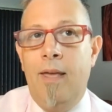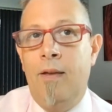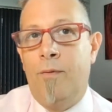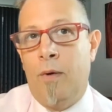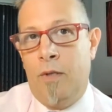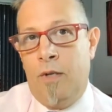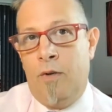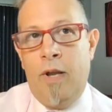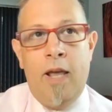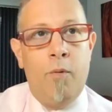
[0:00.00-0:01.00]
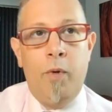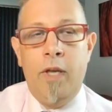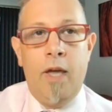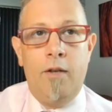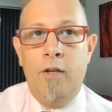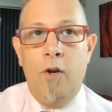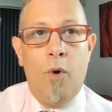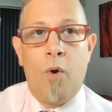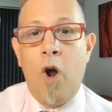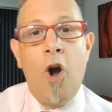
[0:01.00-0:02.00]
If, on the other hand, we get,
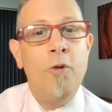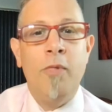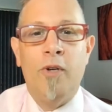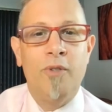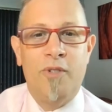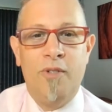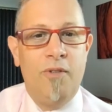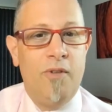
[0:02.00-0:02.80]
card mills